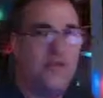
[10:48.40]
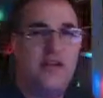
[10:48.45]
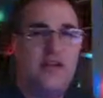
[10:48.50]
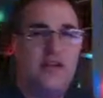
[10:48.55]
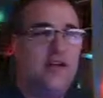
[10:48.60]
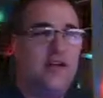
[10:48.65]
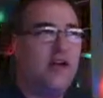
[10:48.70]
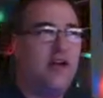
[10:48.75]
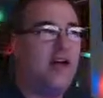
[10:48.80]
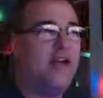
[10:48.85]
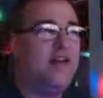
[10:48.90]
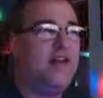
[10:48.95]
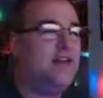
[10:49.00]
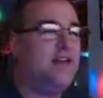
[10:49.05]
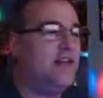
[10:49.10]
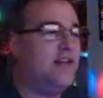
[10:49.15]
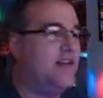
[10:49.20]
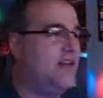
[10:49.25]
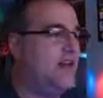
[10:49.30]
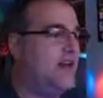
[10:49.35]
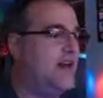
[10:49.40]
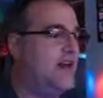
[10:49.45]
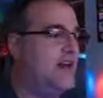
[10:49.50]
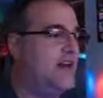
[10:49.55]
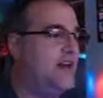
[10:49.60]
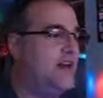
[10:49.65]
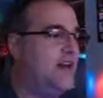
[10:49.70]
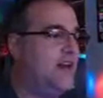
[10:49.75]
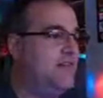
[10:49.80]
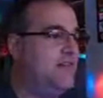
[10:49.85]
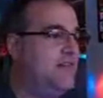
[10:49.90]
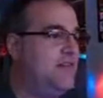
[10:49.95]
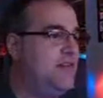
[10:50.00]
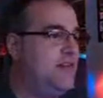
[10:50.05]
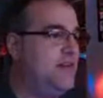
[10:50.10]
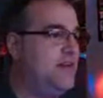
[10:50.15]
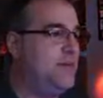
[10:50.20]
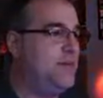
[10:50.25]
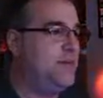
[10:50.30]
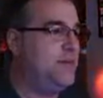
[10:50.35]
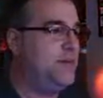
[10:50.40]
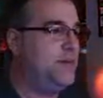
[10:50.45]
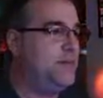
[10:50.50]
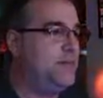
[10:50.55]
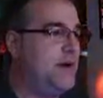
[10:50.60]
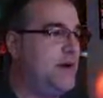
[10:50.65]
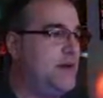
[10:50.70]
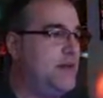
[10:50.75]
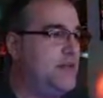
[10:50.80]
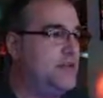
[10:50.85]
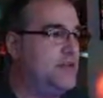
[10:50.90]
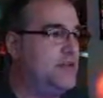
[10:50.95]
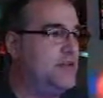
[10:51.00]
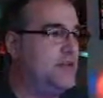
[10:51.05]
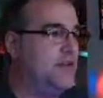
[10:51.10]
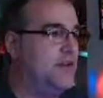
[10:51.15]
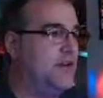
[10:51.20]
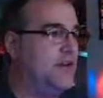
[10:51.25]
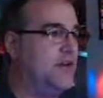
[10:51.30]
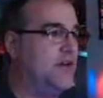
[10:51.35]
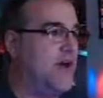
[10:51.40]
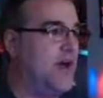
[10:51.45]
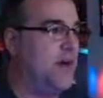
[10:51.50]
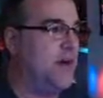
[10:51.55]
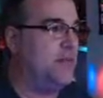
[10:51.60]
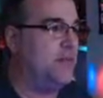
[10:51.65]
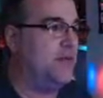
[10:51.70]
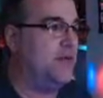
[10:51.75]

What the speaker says: No, I didn't have any pumpkin pie this year or apple.